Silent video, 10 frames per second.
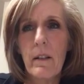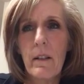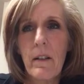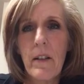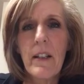
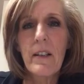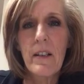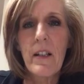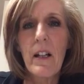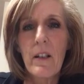this
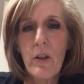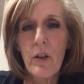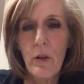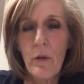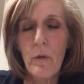does
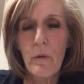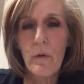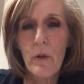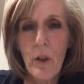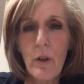to
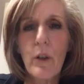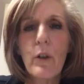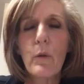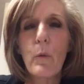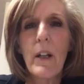
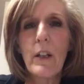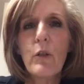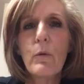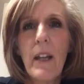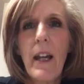you when
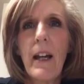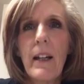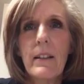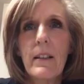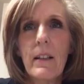you
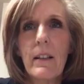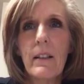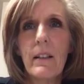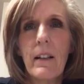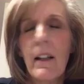can't.
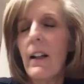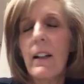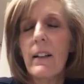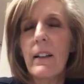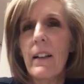
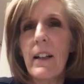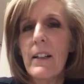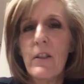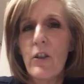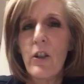
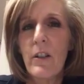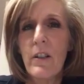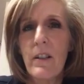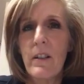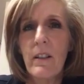It's
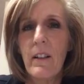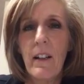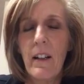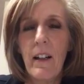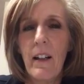just
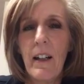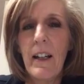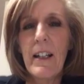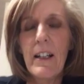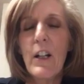
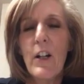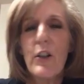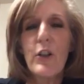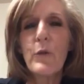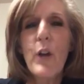it.
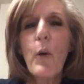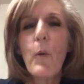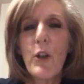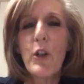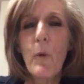You know
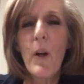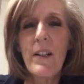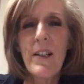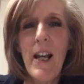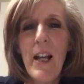what you want to
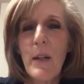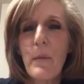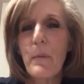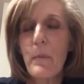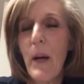say,
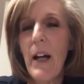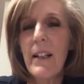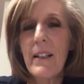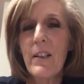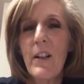but
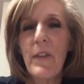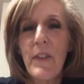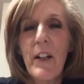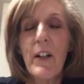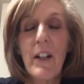it's not
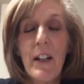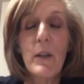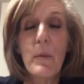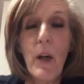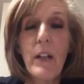there, and
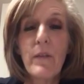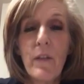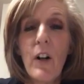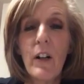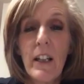the brain
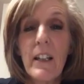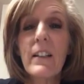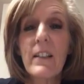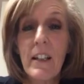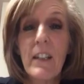fog
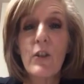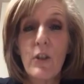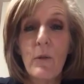is an issue.